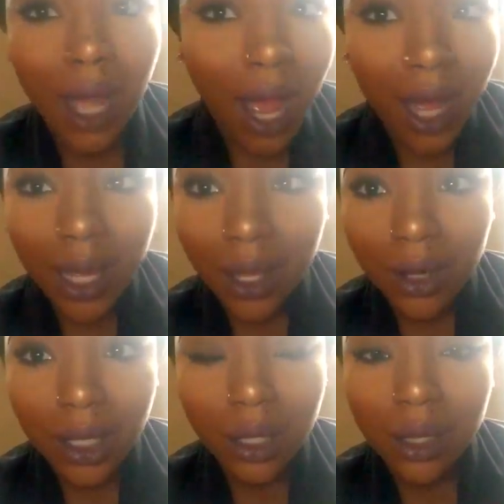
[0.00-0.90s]
I,
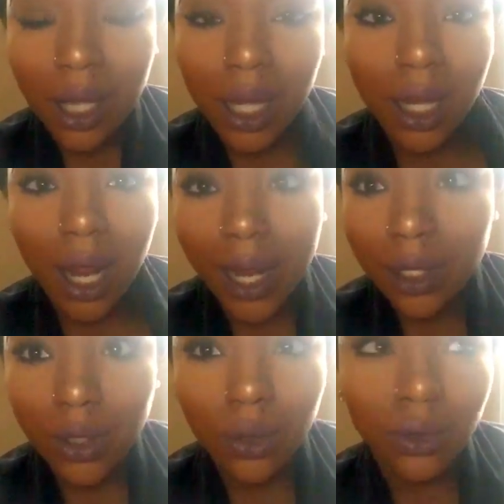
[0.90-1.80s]
on the other hand, I
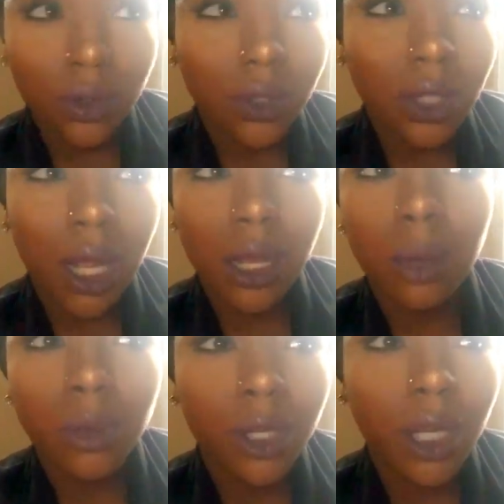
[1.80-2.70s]
don't. I come on